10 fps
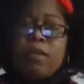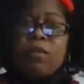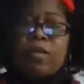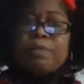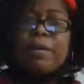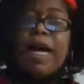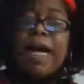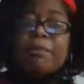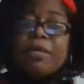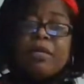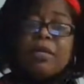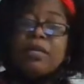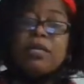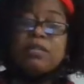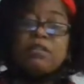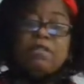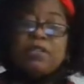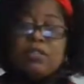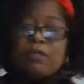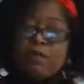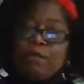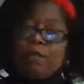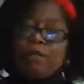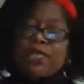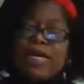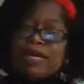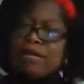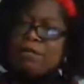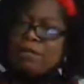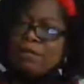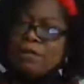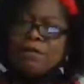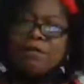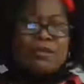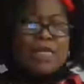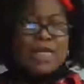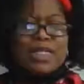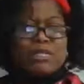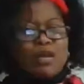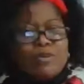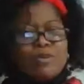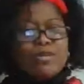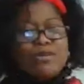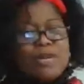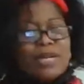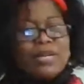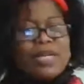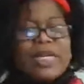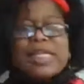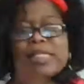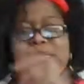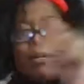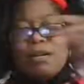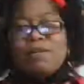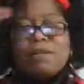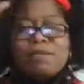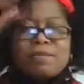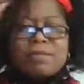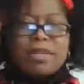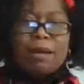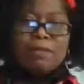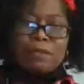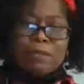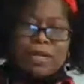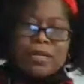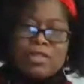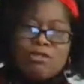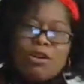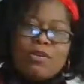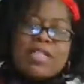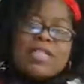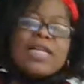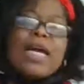What's behind me is first and foremost, y'all know Miss Rainey knows how to draw real well, so I'm gonna give some snaps for my good drawings.